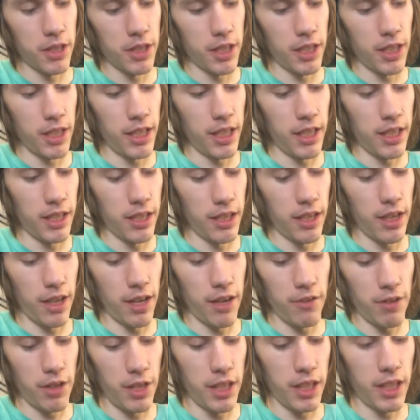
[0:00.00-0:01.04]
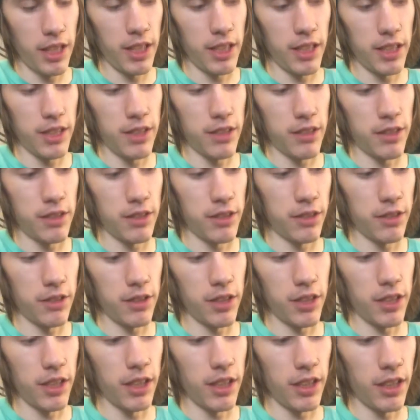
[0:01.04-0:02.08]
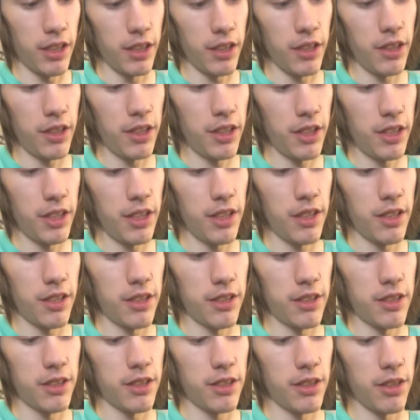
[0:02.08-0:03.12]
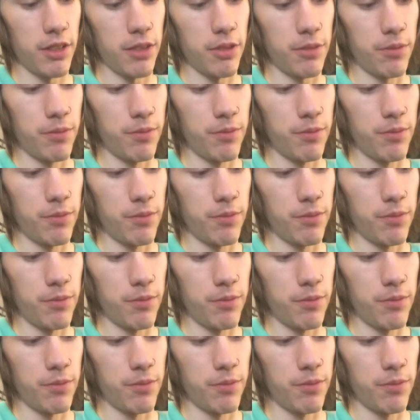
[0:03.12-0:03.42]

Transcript: and everything is looking good. So